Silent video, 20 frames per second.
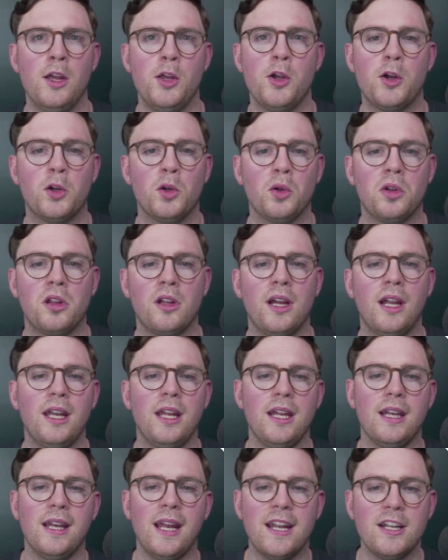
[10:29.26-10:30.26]
You can also get
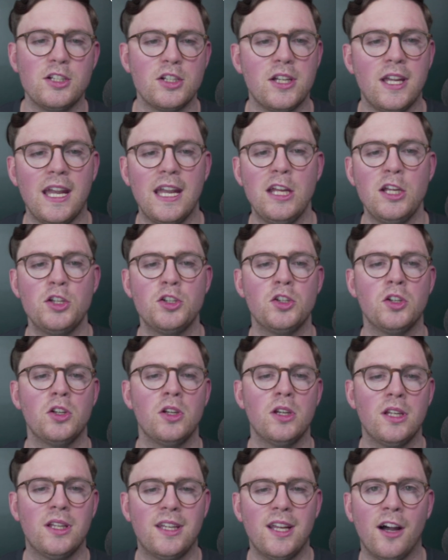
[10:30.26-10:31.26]
it in
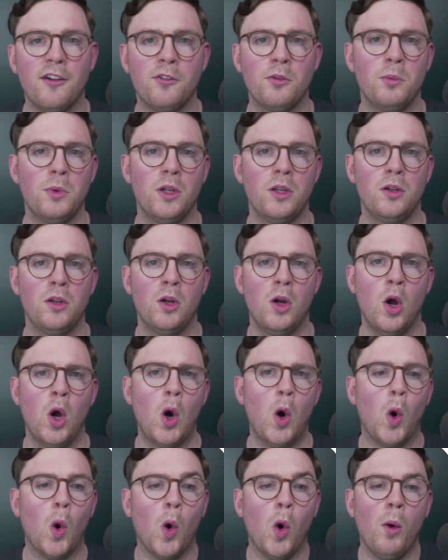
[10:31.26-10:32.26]
education, government,
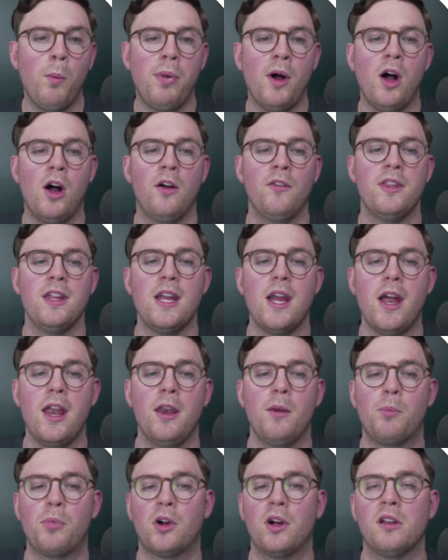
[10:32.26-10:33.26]
or part of the
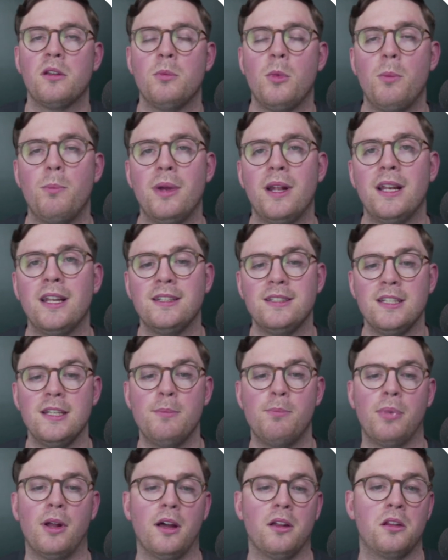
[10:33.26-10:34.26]
Enterprise Mobility
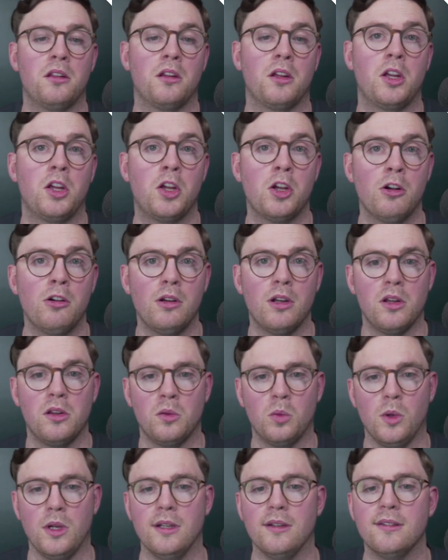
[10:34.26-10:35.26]
Plus Security
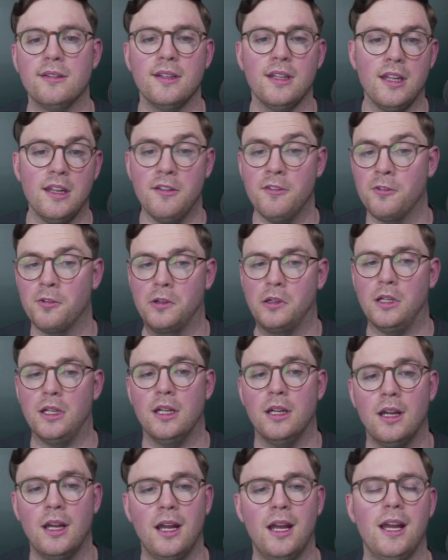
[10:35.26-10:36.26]
suites, E3
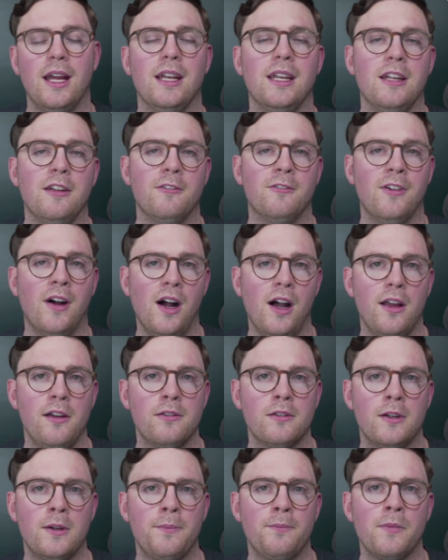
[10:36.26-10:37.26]
and
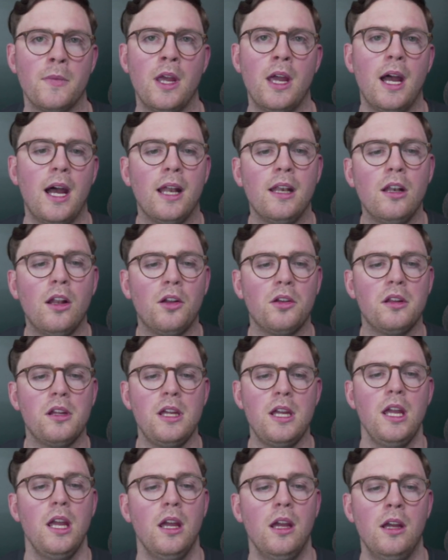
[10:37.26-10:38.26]
E5. And lastly
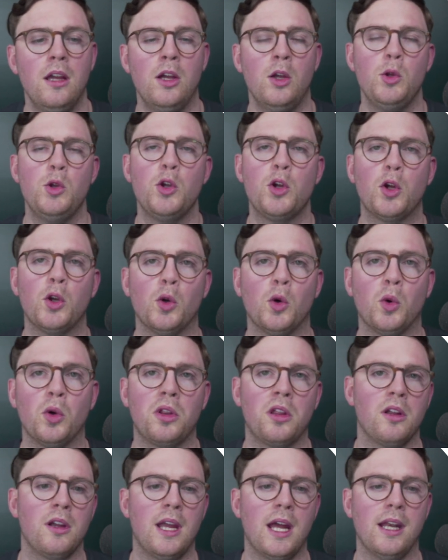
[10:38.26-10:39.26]
here, you could
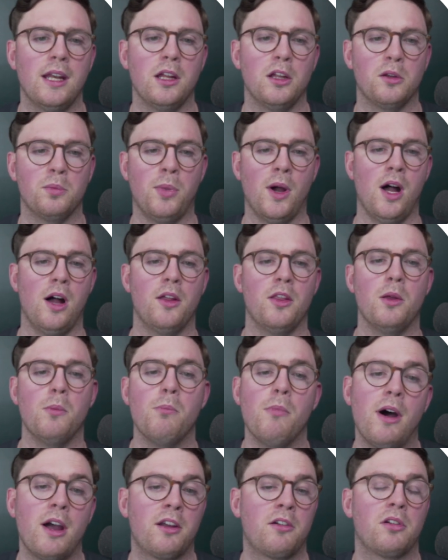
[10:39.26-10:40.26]
also get it as part of the
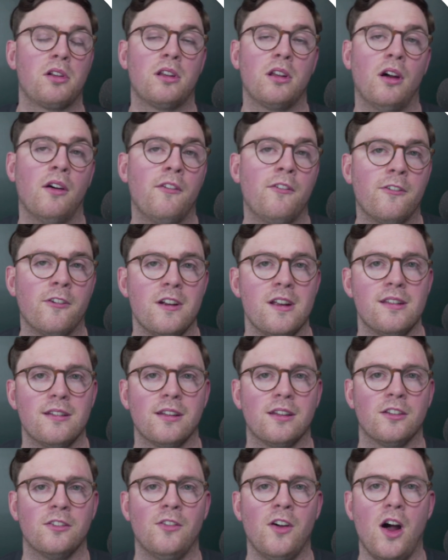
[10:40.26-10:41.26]
Microsoft
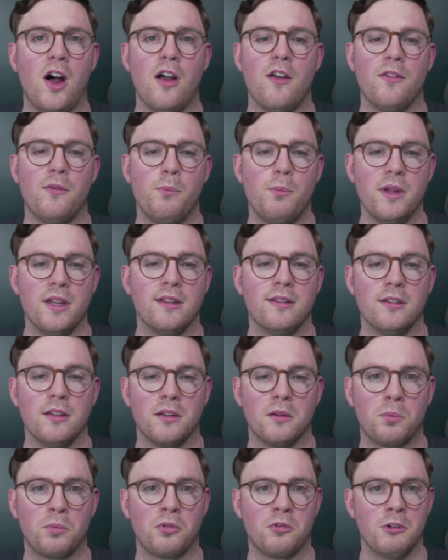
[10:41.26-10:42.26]
365
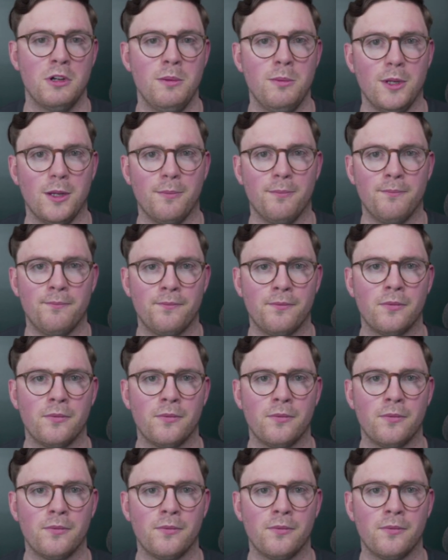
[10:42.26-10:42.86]
Business Premium.